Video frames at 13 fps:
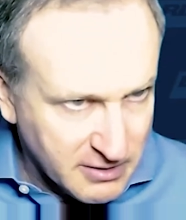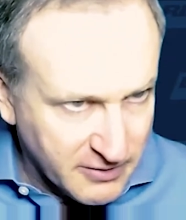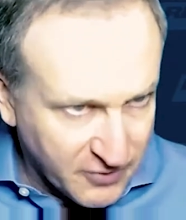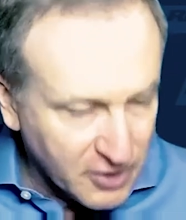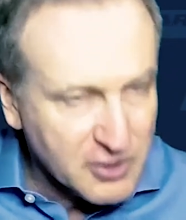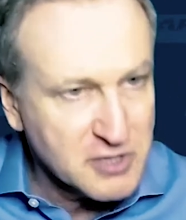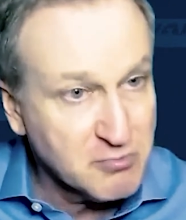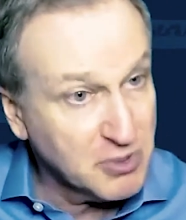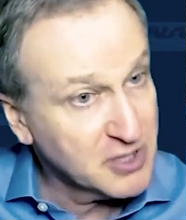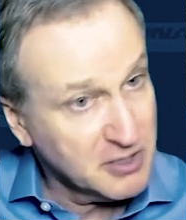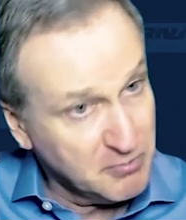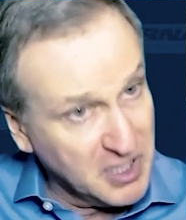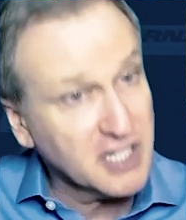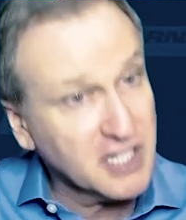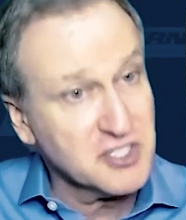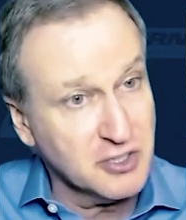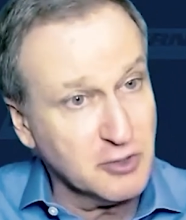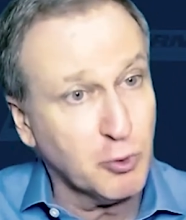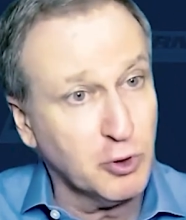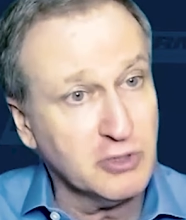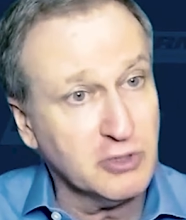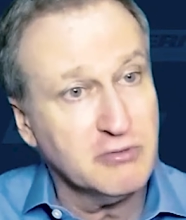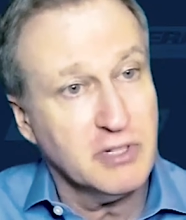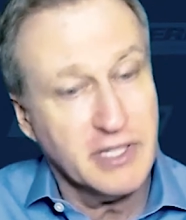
the first, but the biggest in the world.